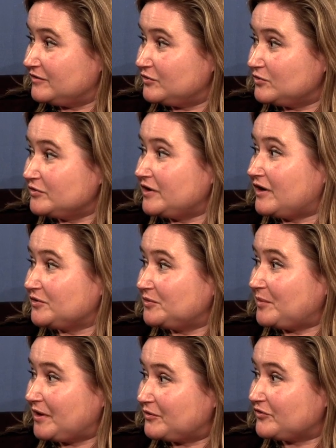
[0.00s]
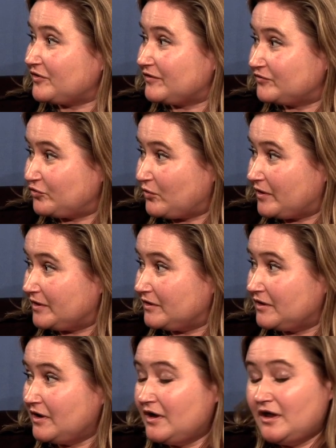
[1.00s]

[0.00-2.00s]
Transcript: Google, Yahoo, and Microsoft joined.